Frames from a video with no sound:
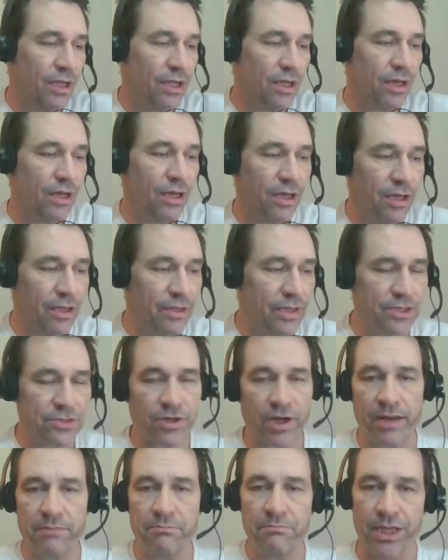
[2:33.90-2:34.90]
uh, they
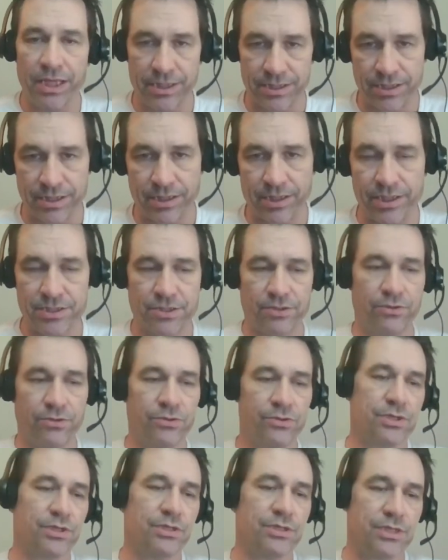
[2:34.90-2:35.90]
tried military
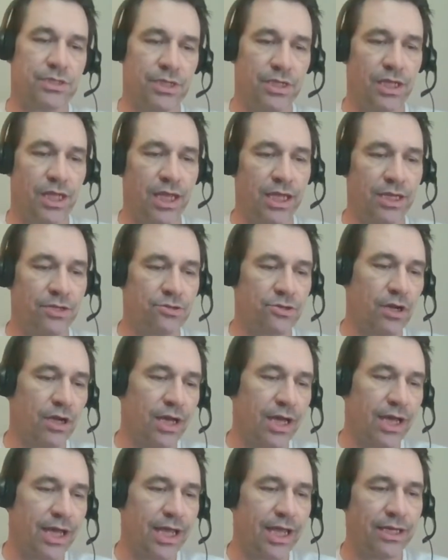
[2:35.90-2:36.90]
solutions and they
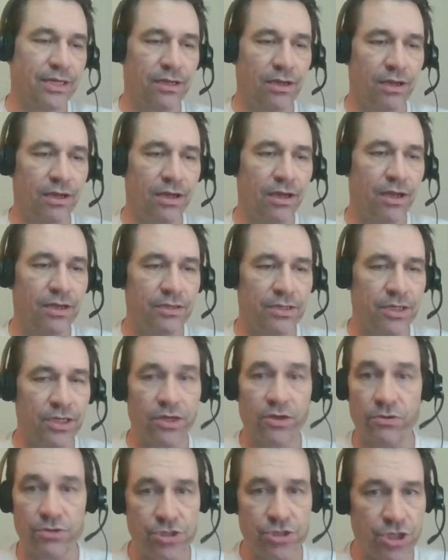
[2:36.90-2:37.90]
tried uh,
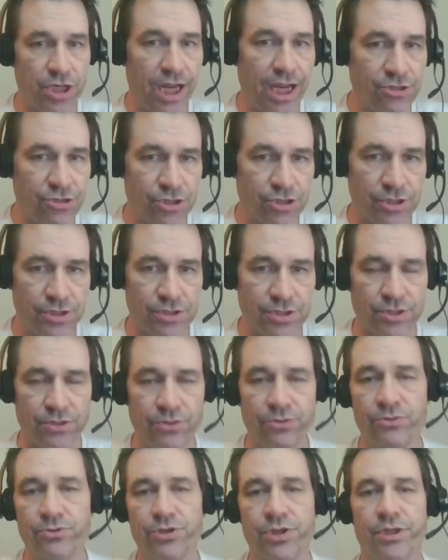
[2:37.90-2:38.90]
negotiation
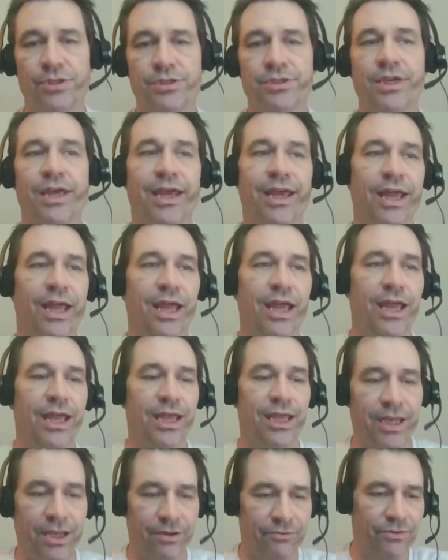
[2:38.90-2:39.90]
solutions
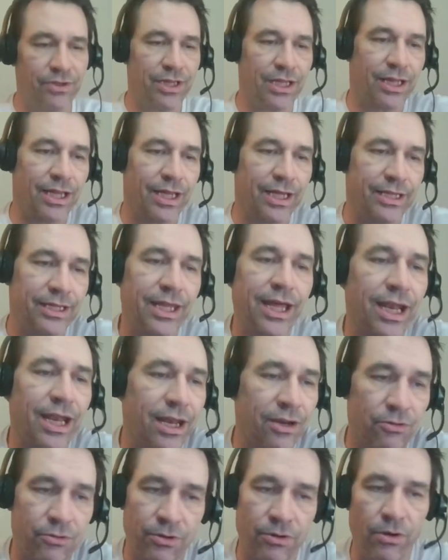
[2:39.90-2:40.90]
and everything like that.
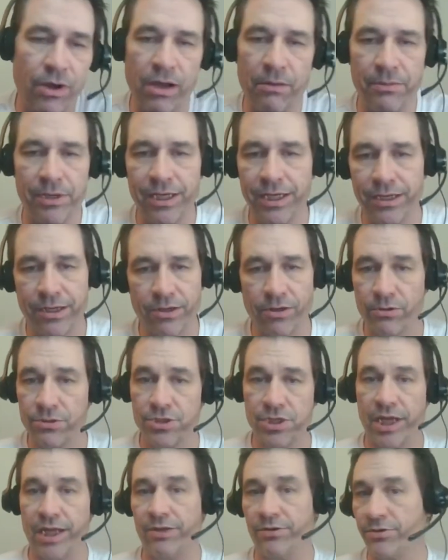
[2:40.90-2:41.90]
I don't know how many
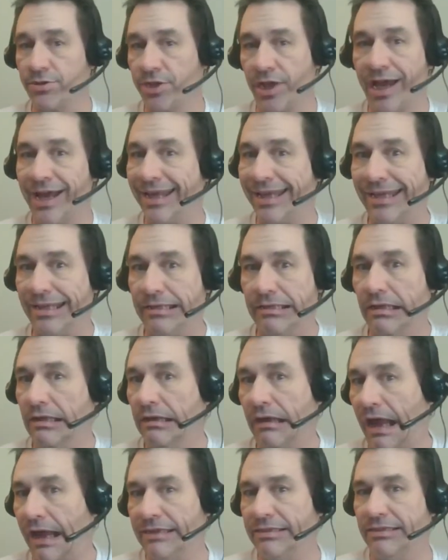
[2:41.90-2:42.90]
negotiators got eaten.
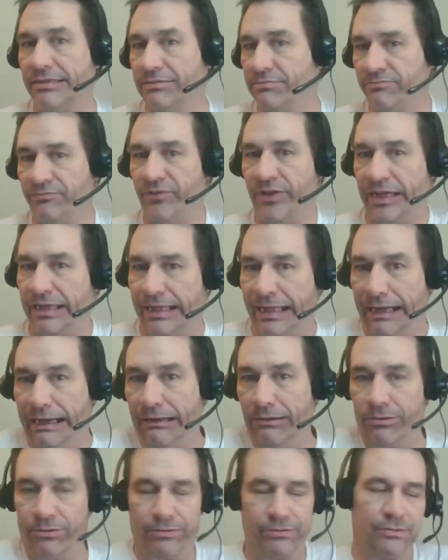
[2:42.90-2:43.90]
I didn't figure that
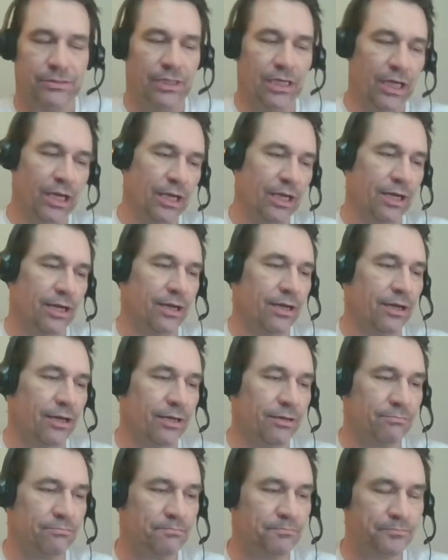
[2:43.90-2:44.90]
out. Um,